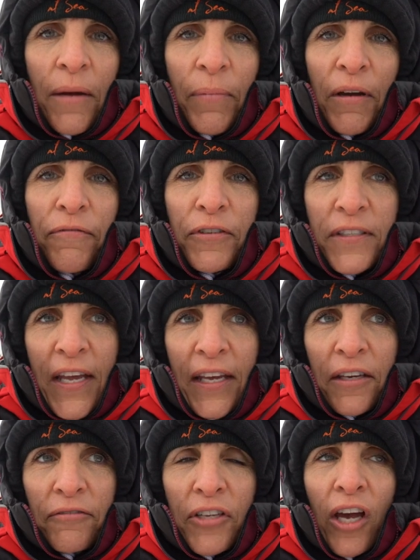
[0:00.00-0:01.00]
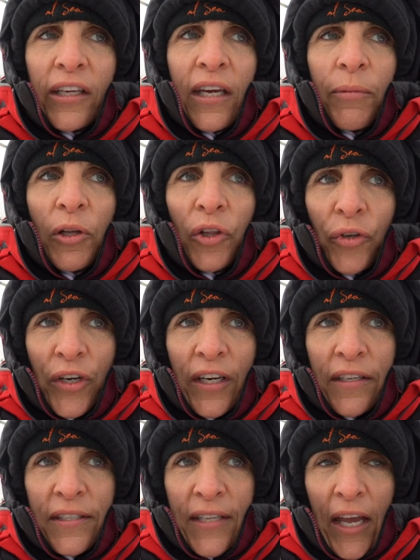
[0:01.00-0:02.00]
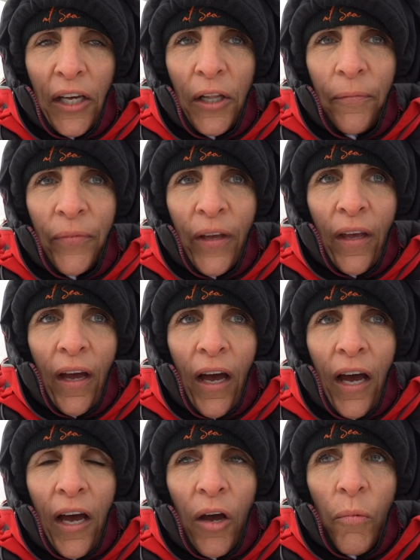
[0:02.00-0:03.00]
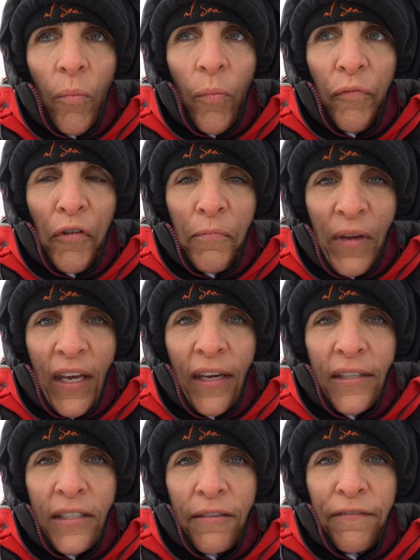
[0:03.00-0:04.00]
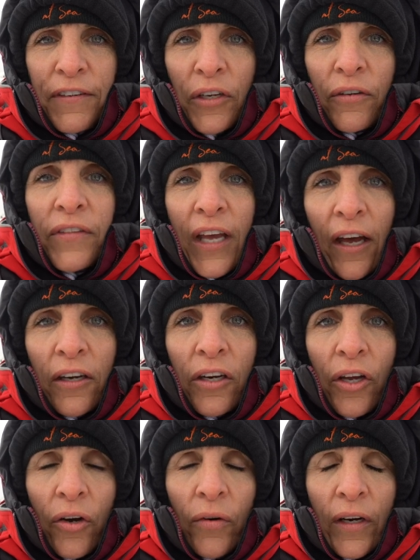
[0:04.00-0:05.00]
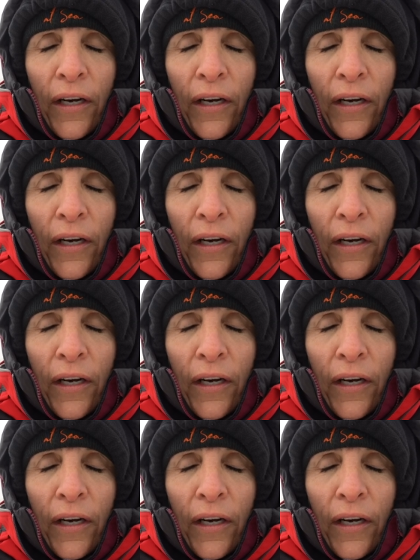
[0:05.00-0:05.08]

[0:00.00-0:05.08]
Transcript: But for sake of talking about learning to sail, um, for me, it's the fear of the unknown.